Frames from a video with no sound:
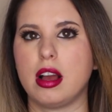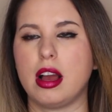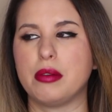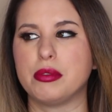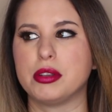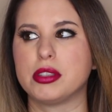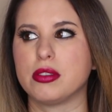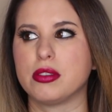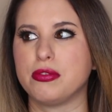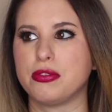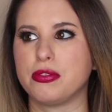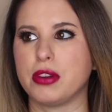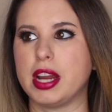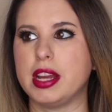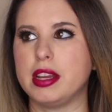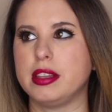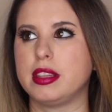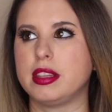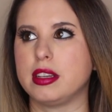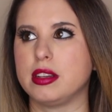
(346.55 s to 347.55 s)
I was
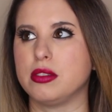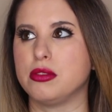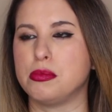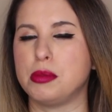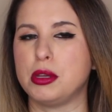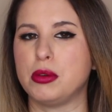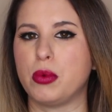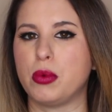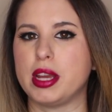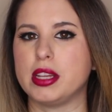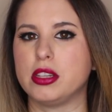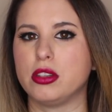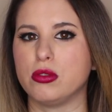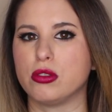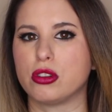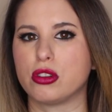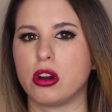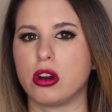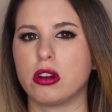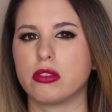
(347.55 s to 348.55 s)
afraid that it would be way too
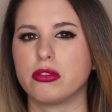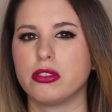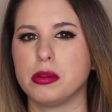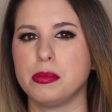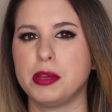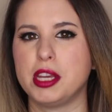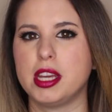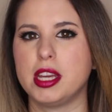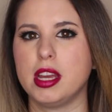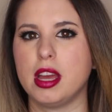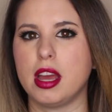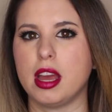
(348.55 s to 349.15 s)
strong for me.